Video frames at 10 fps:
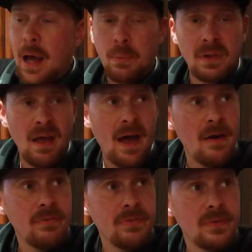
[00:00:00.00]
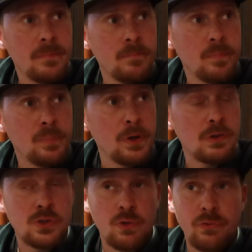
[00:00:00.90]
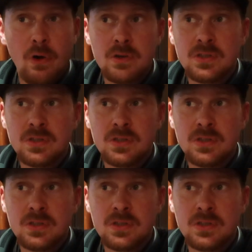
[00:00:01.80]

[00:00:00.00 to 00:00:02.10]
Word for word: I would laugh. But so far,